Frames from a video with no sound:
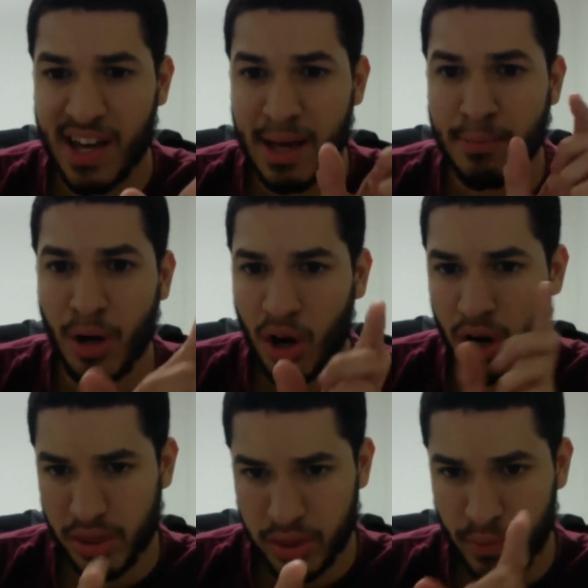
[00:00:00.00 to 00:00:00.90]

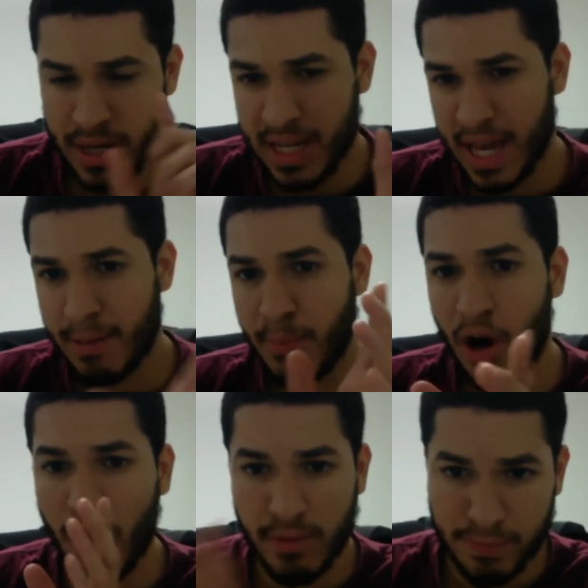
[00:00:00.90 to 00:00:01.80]
MR3,
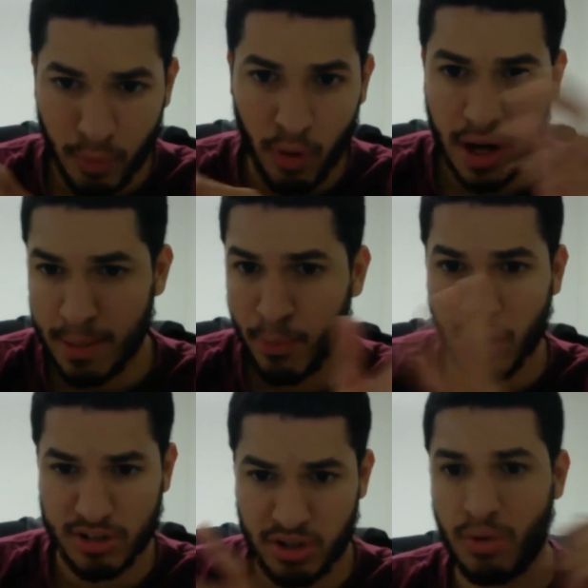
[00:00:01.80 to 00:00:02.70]
MR4,
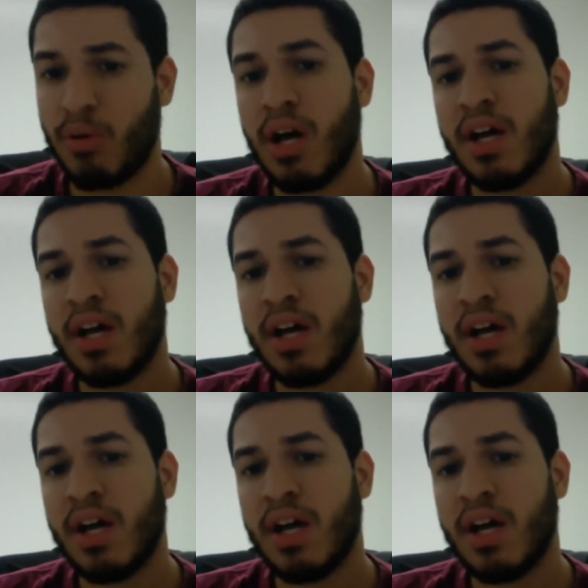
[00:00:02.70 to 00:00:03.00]
MR2.